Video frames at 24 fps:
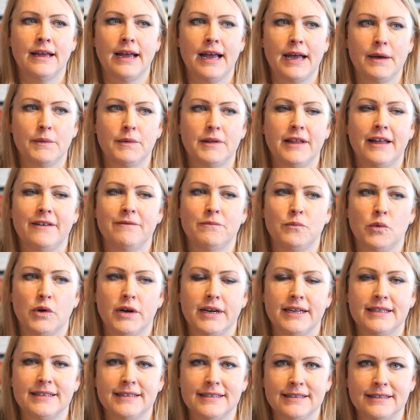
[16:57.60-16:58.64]
I will have more
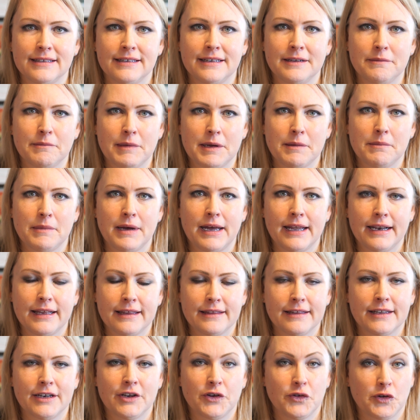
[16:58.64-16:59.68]
insulin in my body
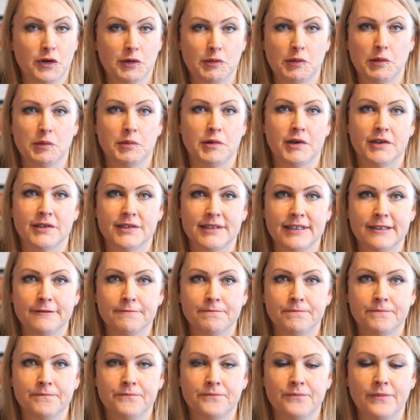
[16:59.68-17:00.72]
than a normal person,
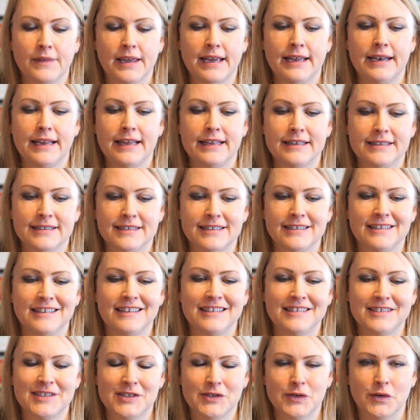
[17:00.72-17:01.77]
and
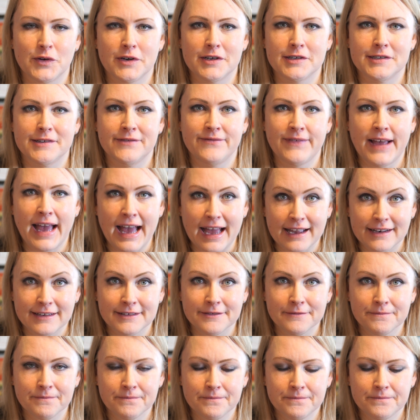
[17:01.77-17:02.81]
insulin stores fat.
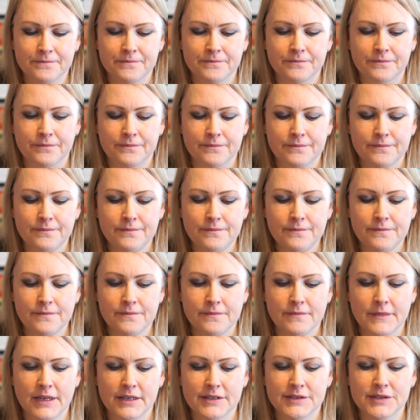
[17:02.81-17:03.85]

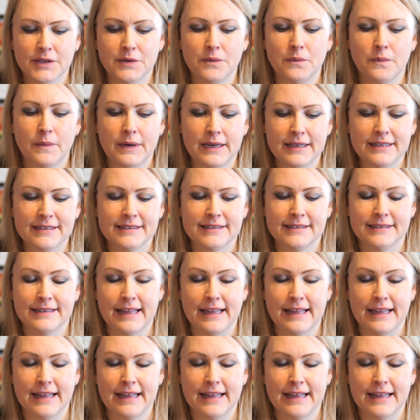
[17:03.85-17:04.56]
So once